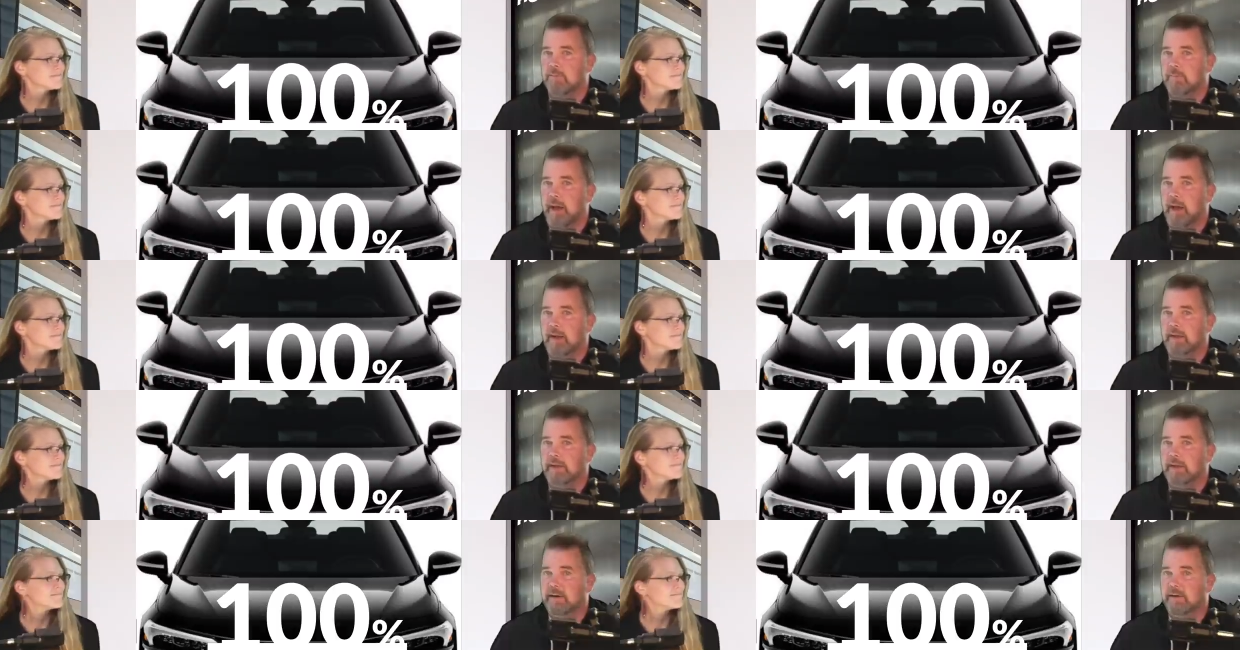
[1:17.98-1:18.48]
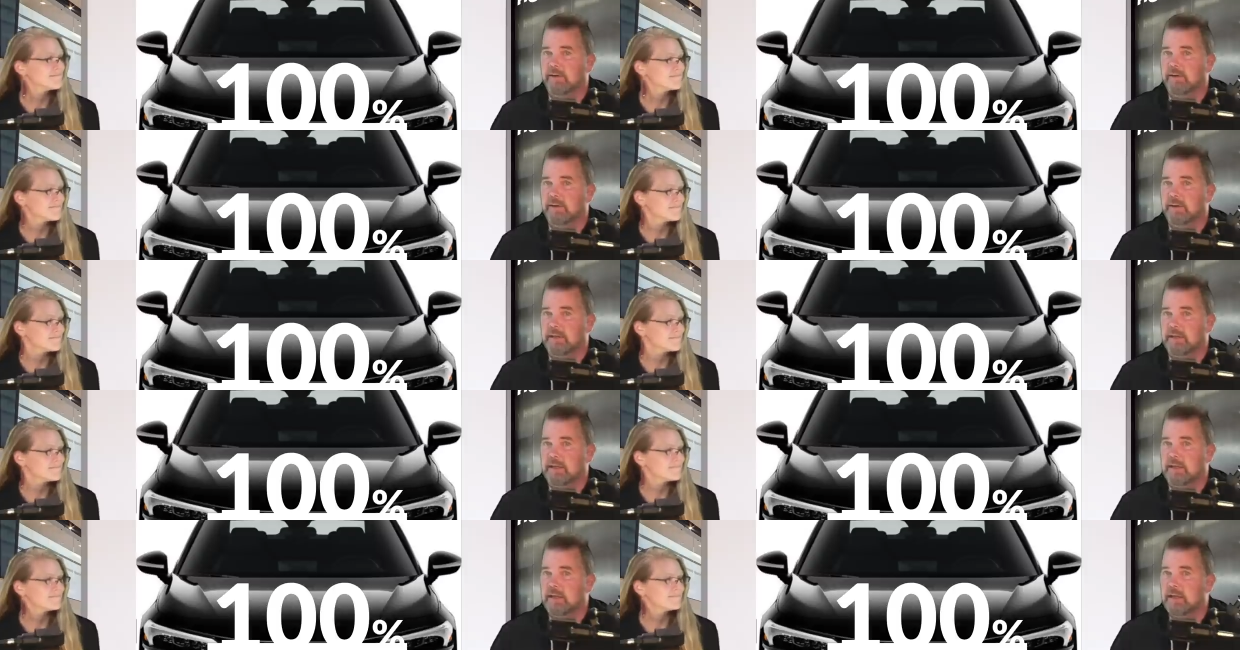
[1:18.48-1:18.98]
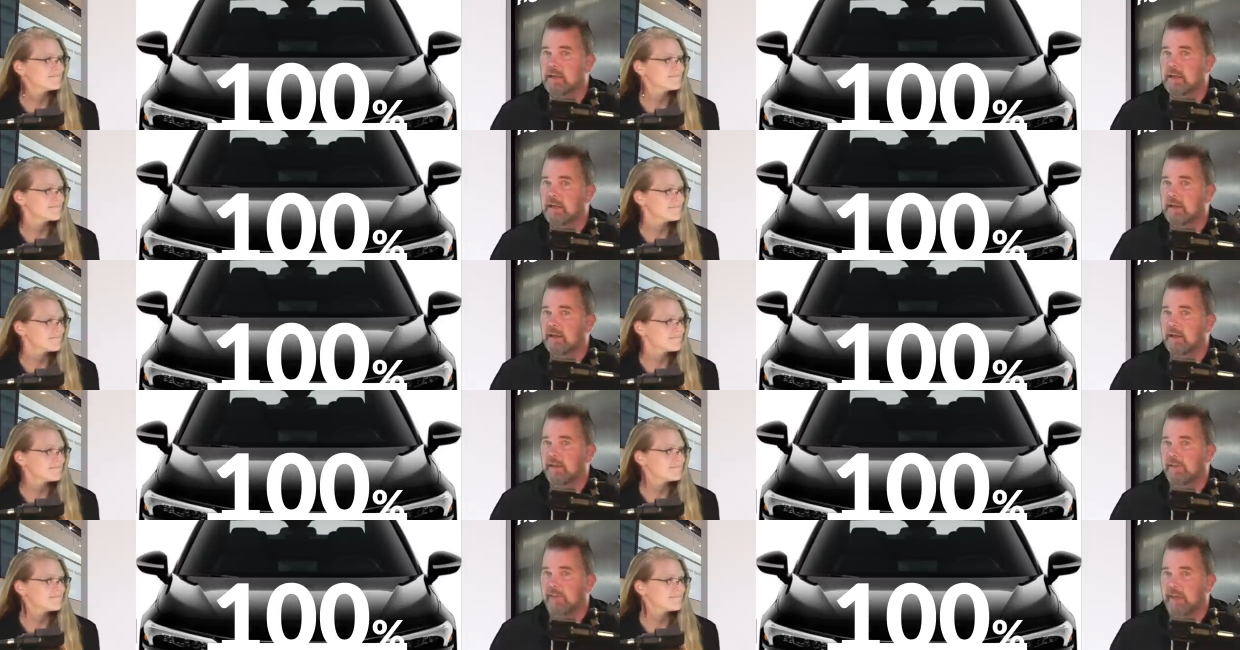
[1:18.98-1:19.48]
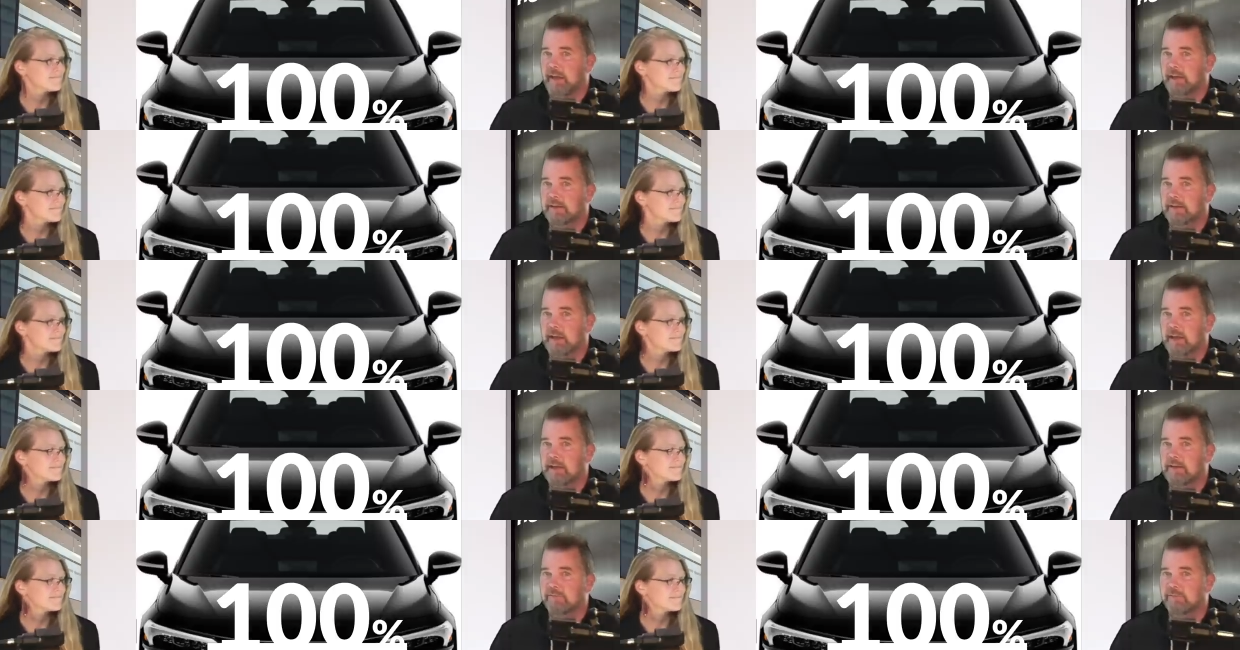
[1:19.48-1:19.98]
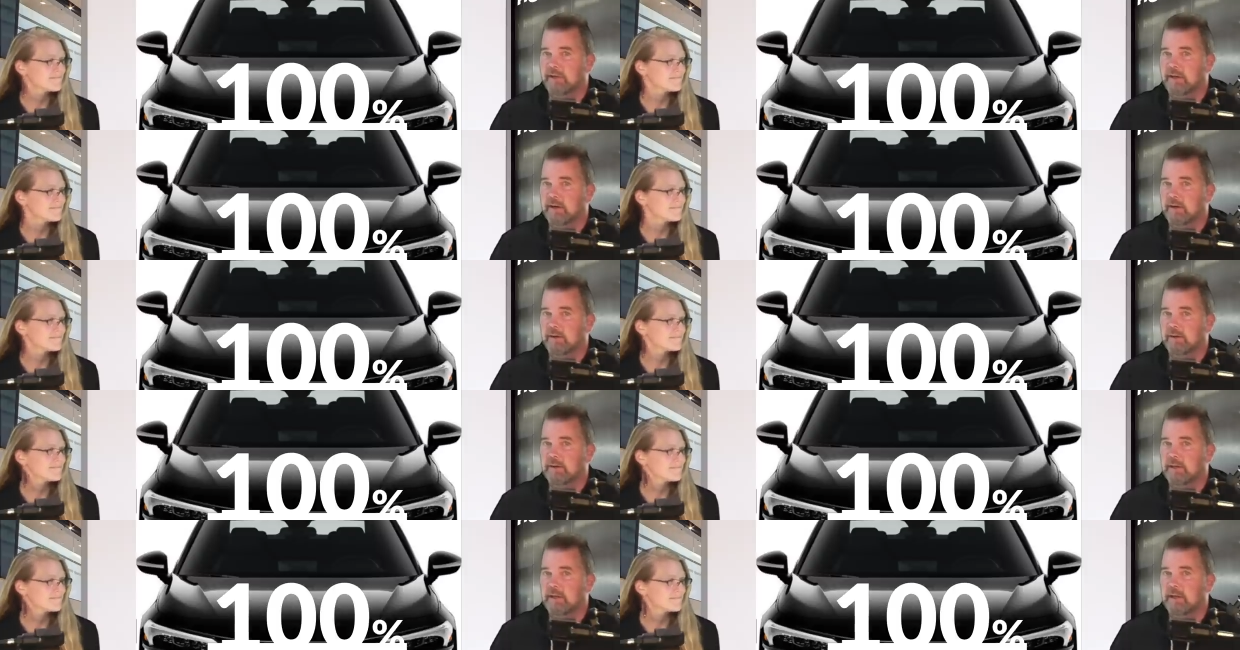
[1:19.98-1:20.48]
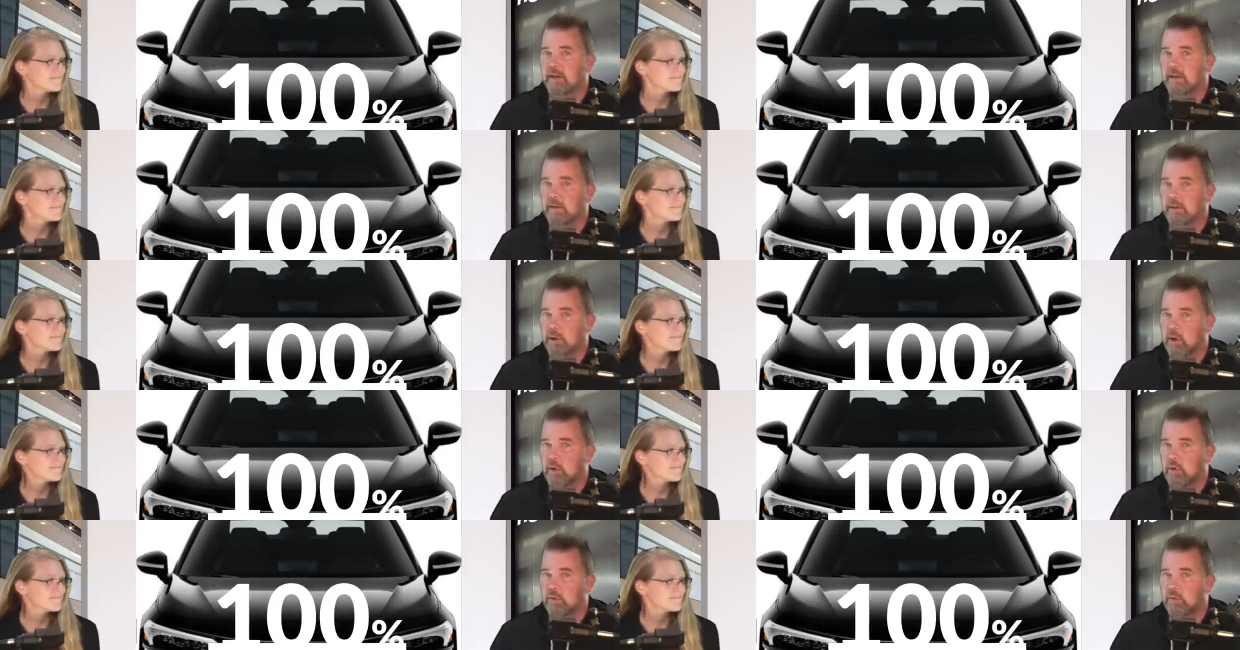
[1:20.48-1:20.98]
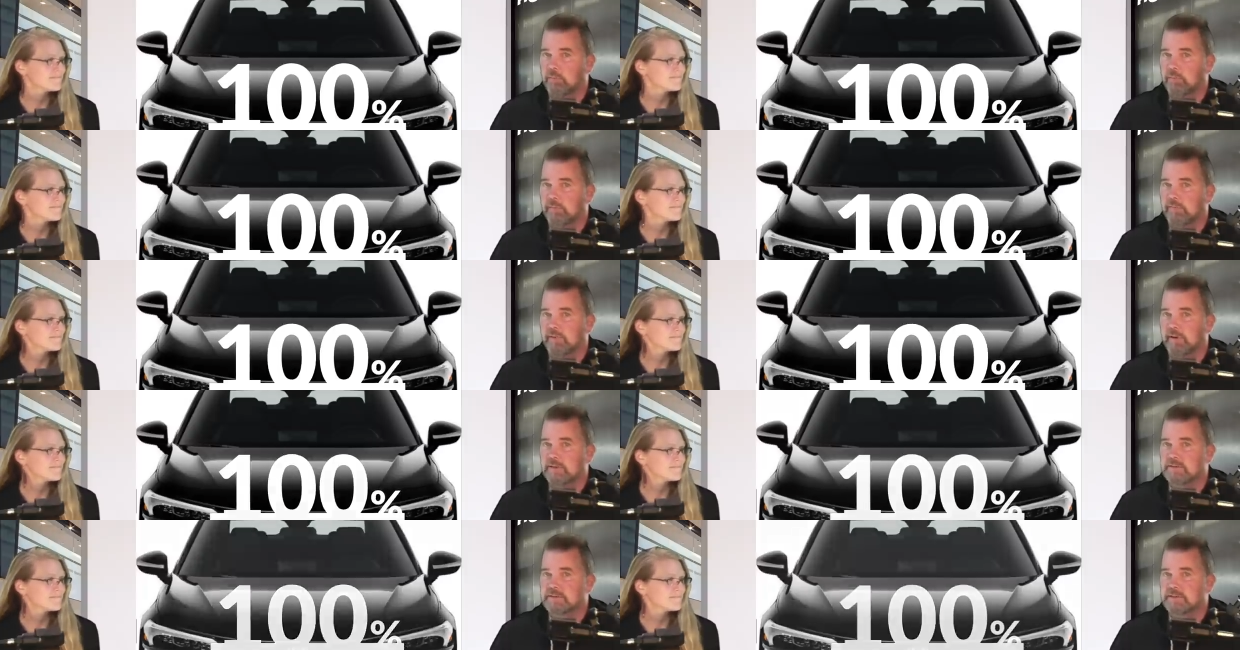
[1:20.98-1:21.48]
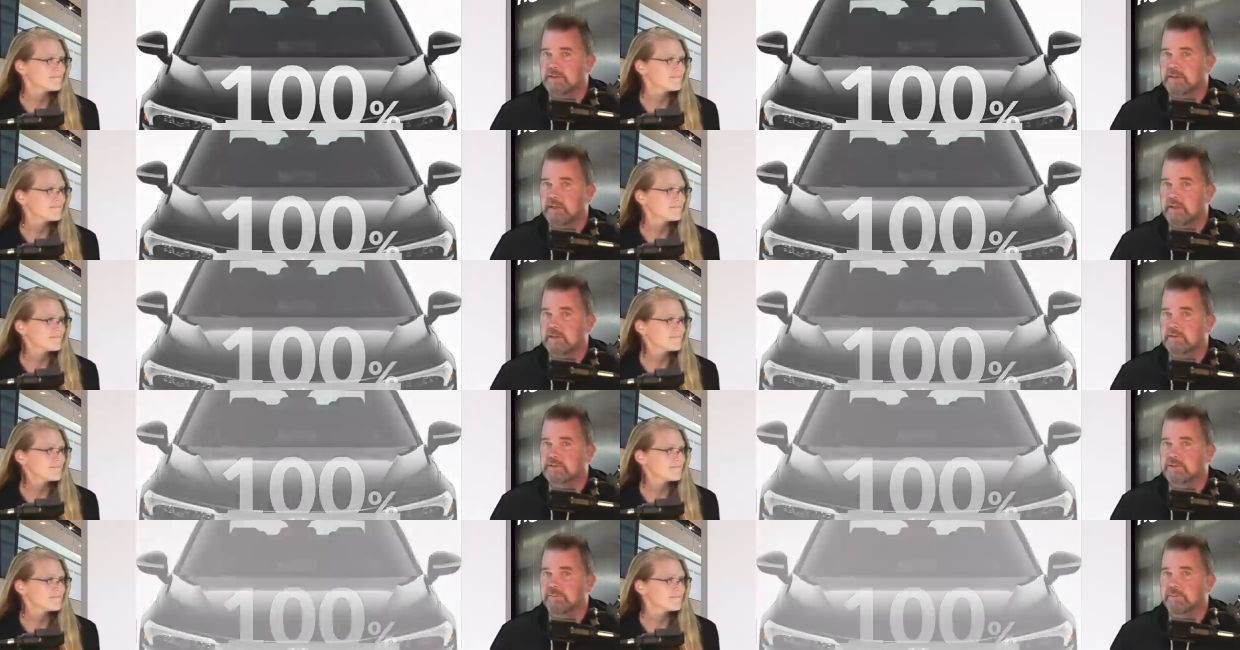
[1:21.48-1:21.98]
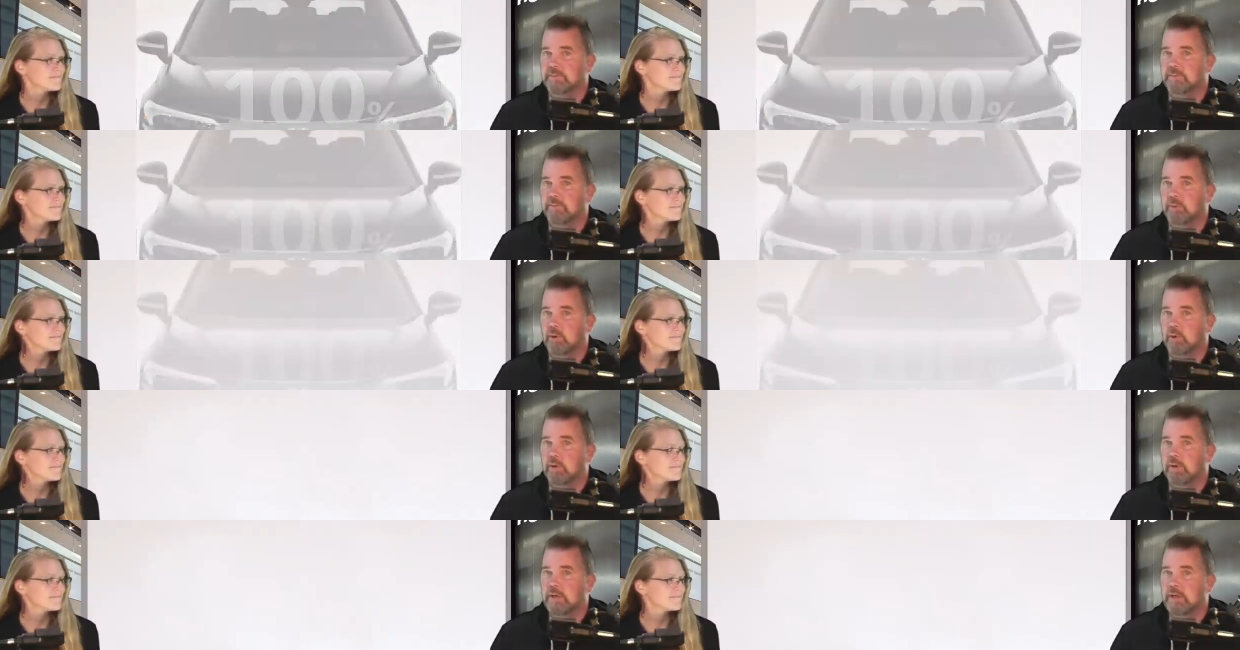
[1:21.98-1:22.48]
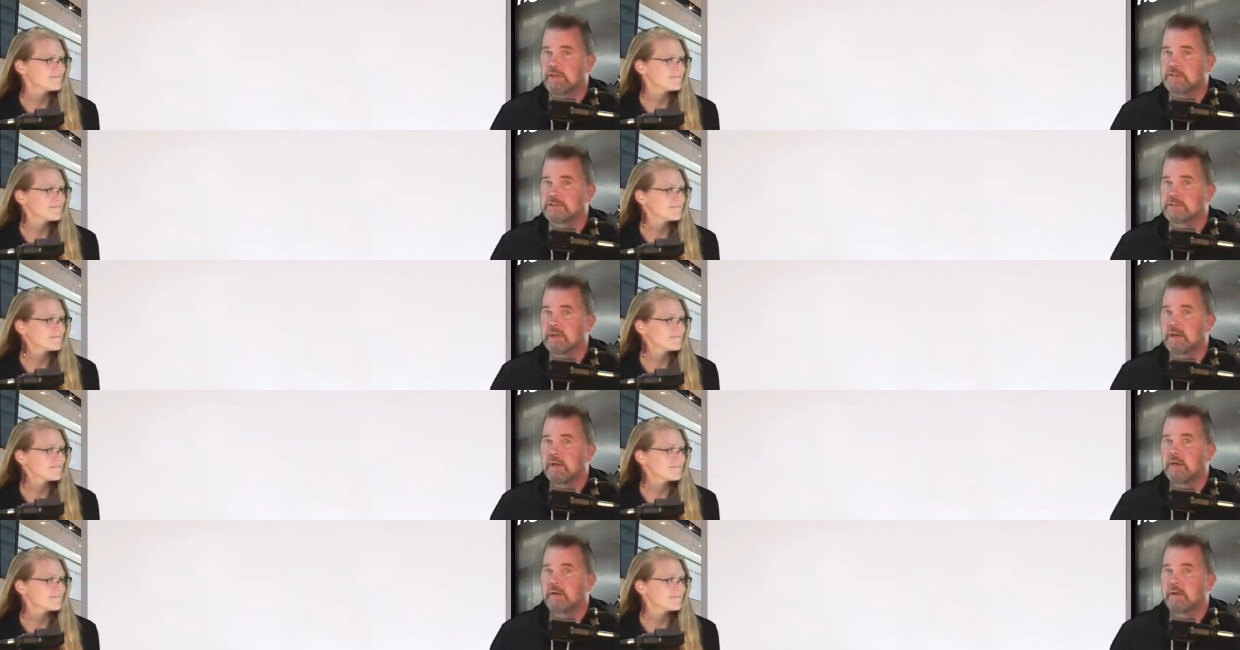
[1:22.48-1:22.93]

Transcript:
Speaker 1: back guarantee. That kind of a guarantee alone prevents the dealership employees